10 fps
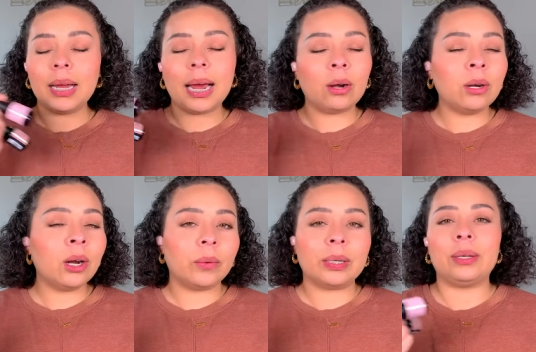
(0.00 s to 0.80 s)
I don't
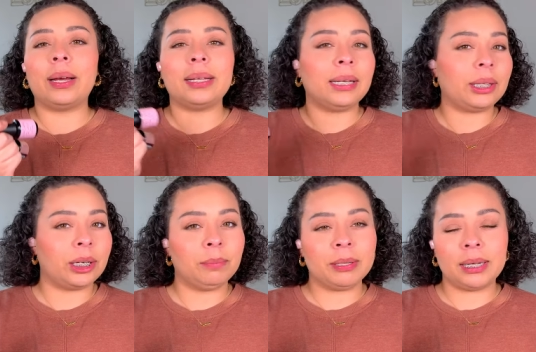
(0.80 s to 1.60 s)
know, because you guys get
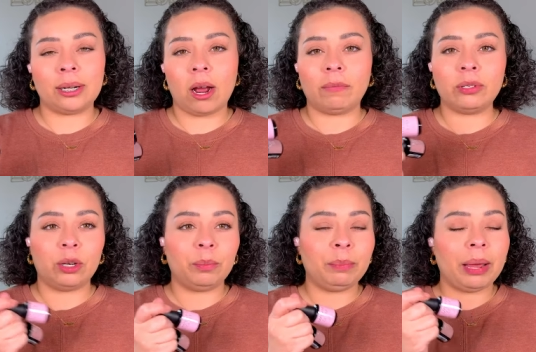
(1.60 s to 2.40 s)
30% off, so
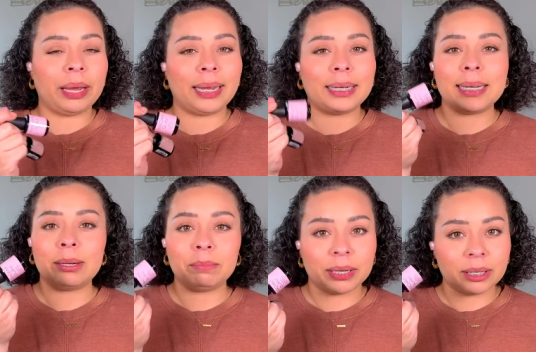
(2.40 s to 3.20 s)
you'll be paying like
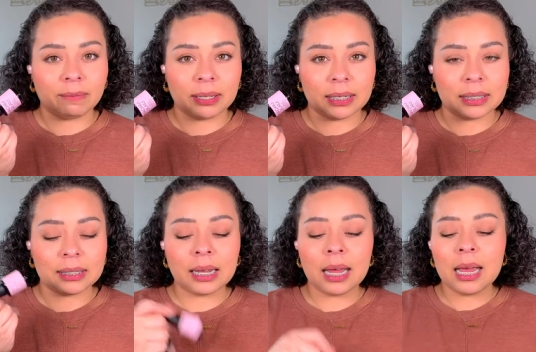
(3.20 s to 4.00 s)
$10 for
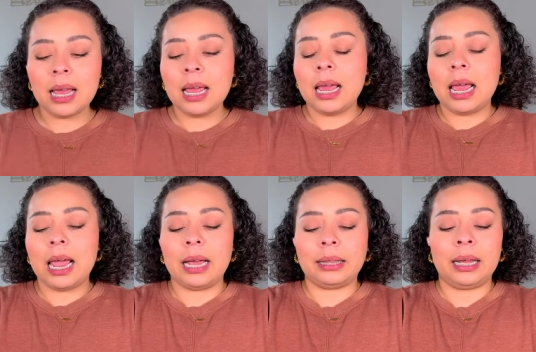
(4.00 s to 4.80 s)
these.
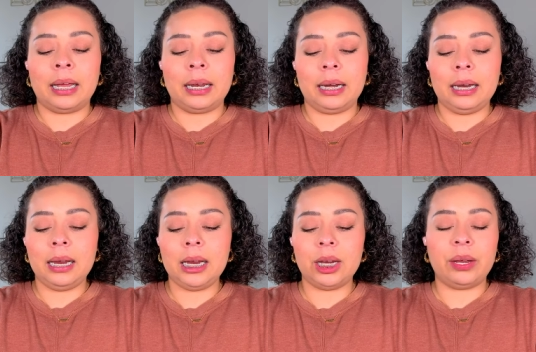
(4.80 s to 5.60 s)
and then
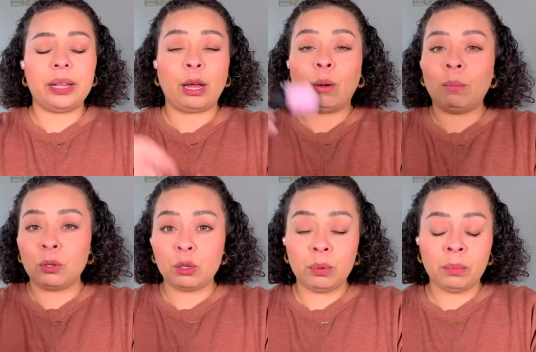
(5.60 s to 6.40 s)
you get like
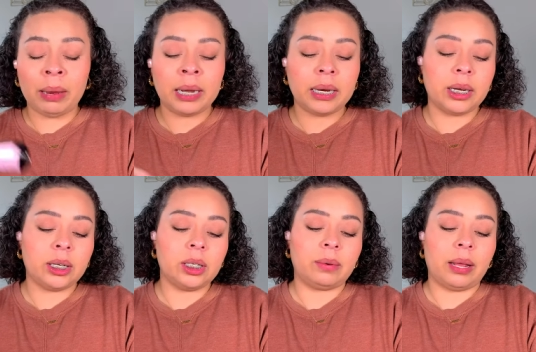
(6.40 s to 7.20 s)
multiple
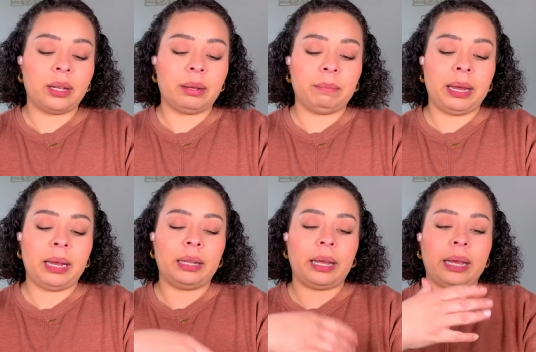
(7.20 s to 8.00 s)
manicures rather than
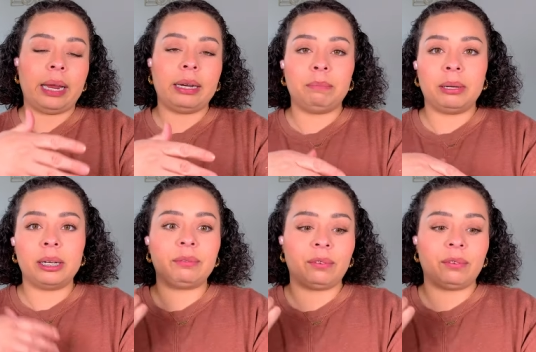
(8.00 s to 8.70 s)
paying like $80